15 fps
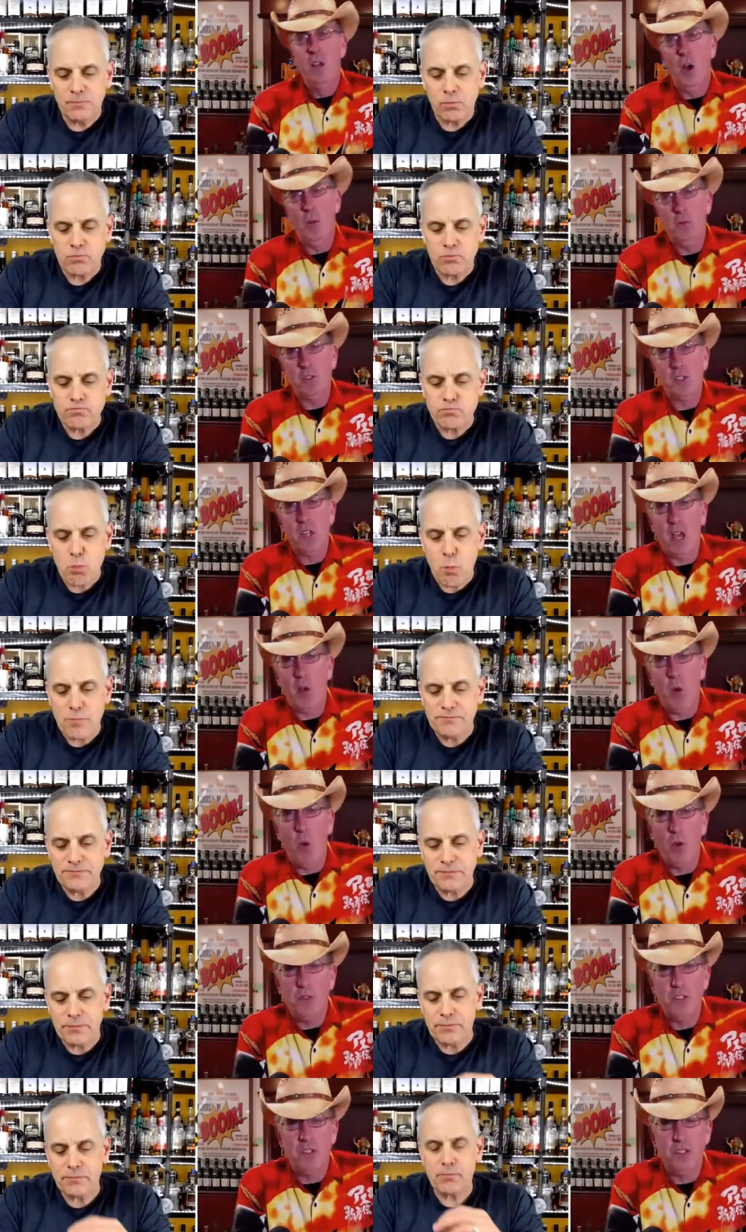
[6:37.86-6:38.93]
Speaker 1: Almost like
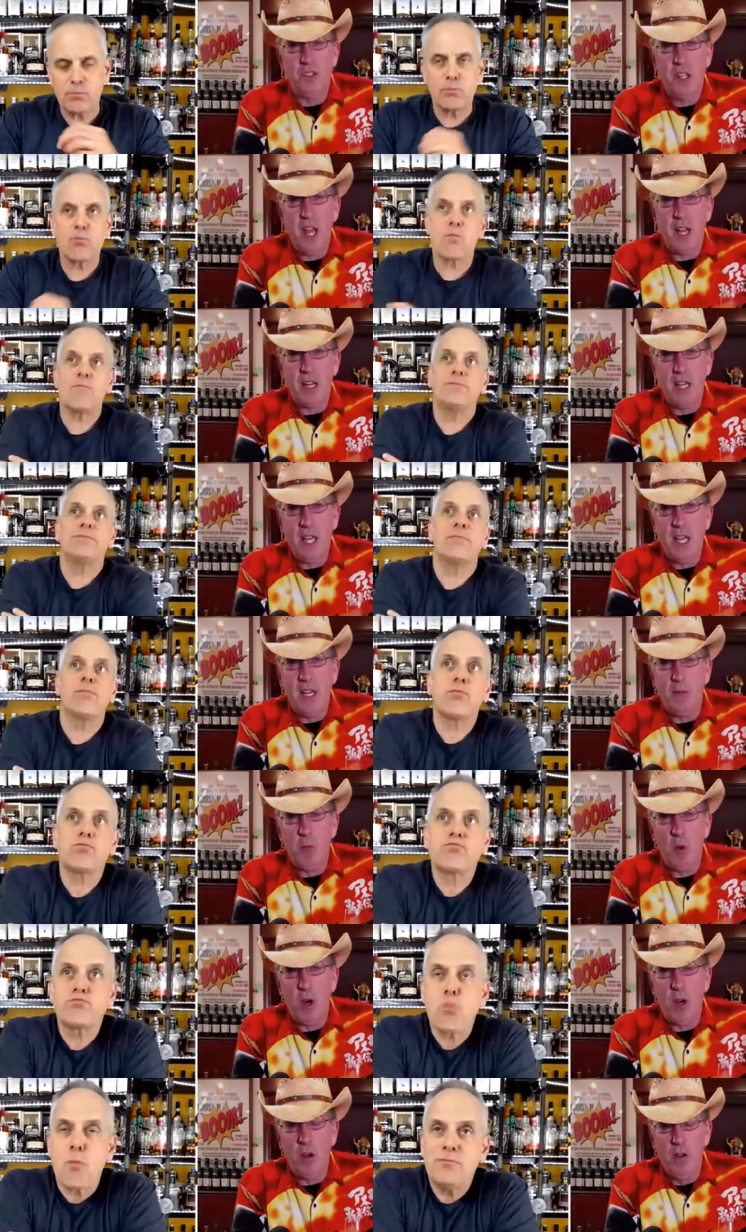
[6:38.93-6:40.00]
horses technique
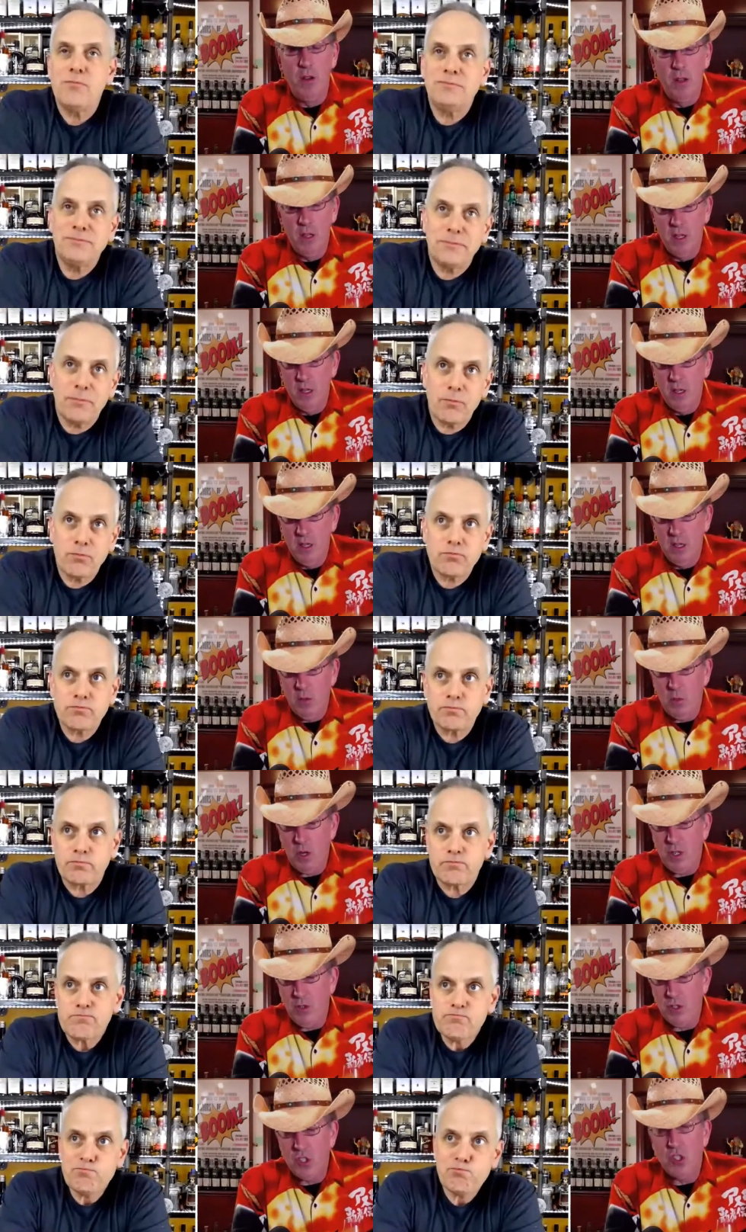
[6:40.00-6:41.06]
where
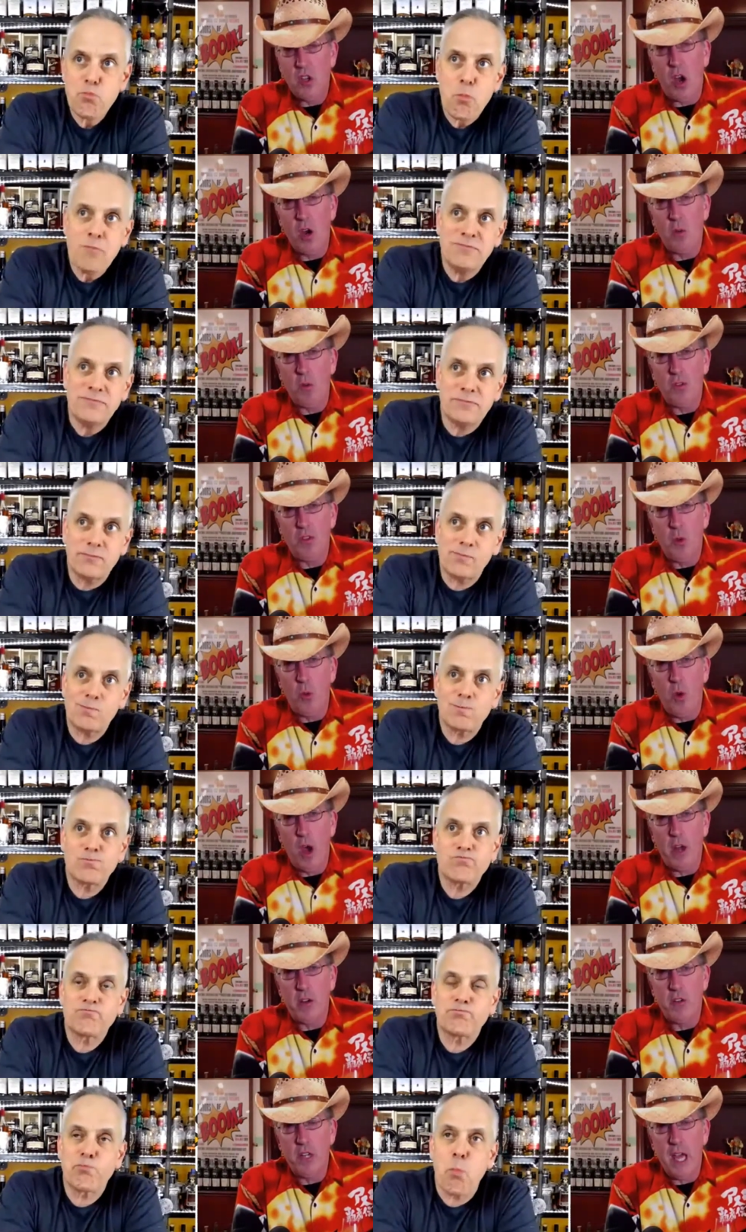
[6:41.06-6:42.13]
where you start with the
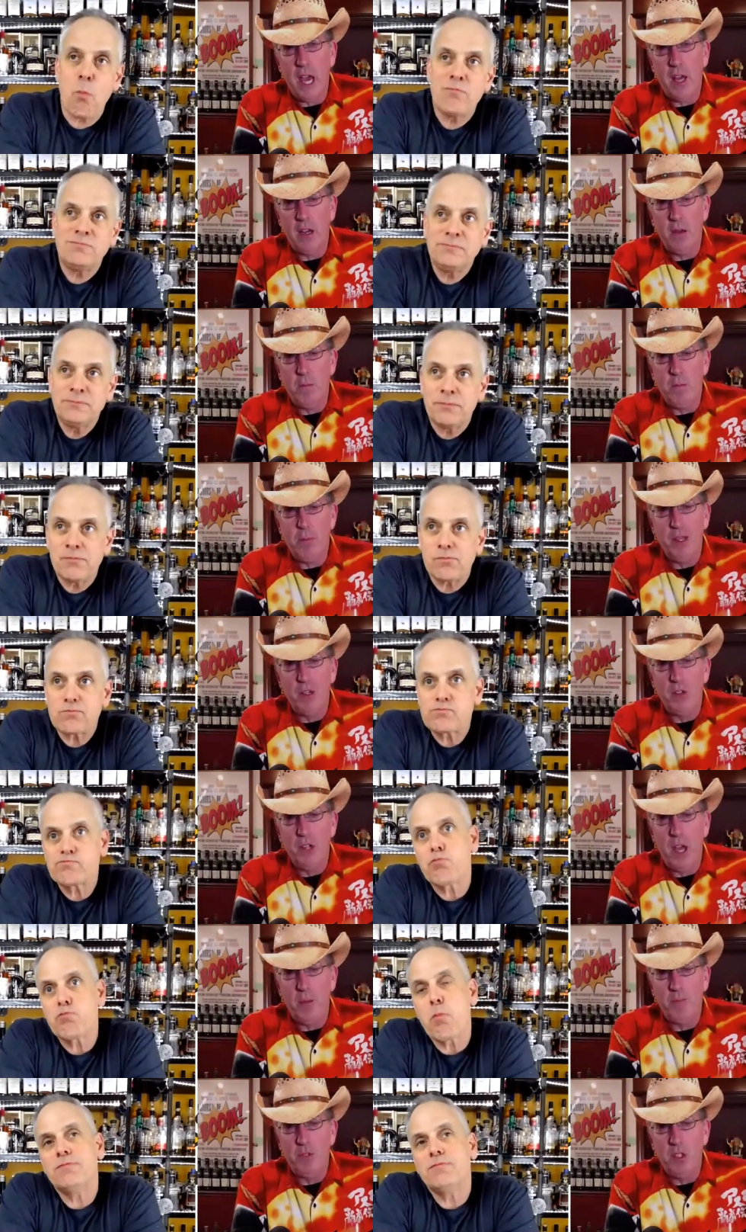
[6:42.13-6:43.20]
water down and
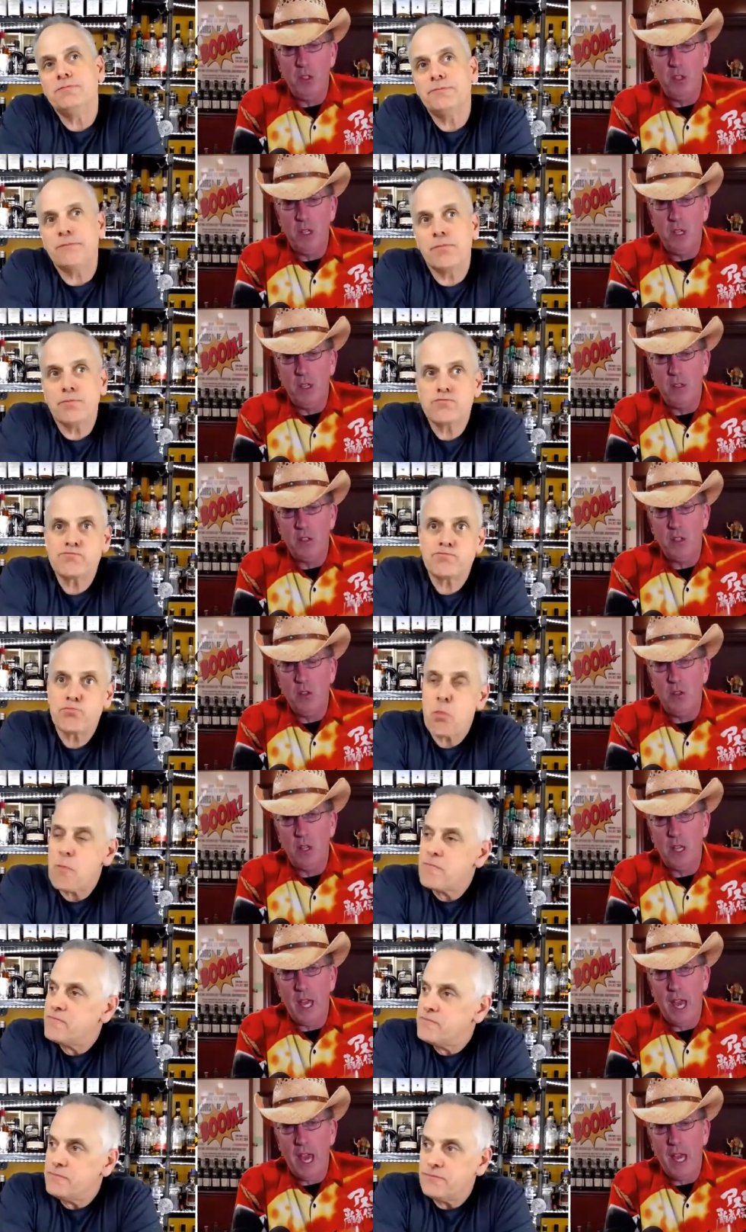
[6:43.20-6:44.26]
build up to the to
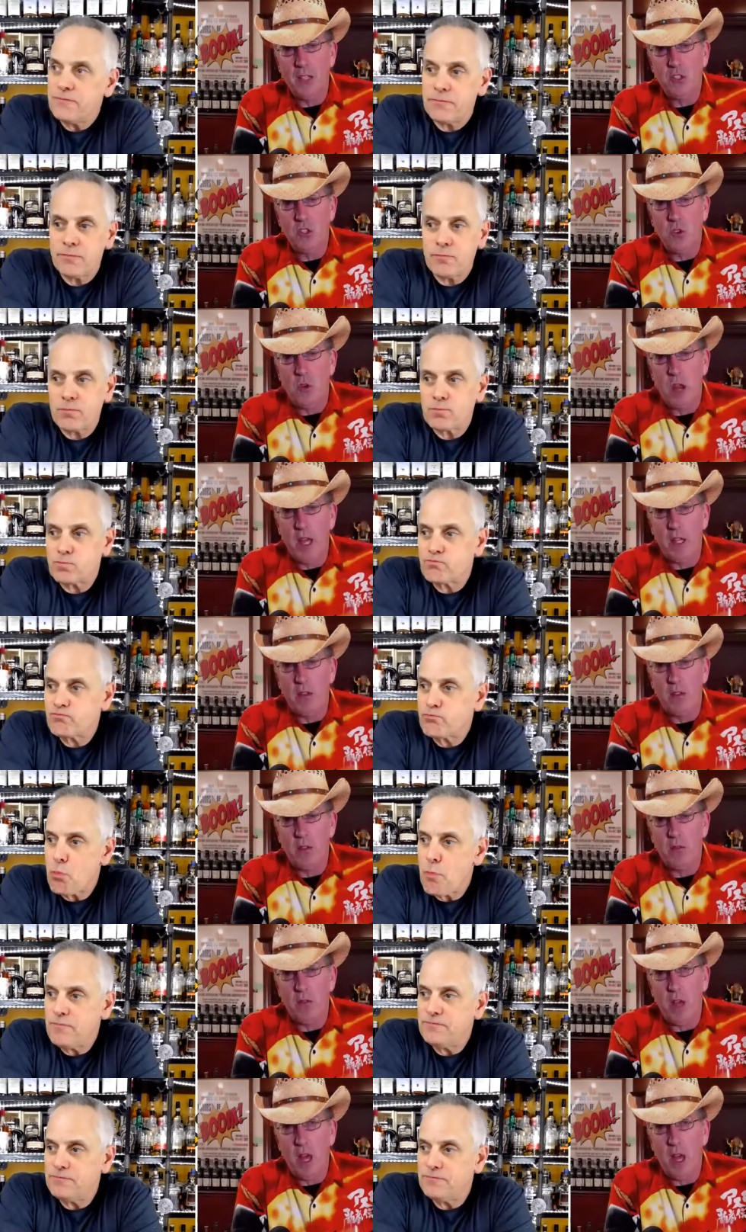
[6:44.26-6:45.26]
the cast strength.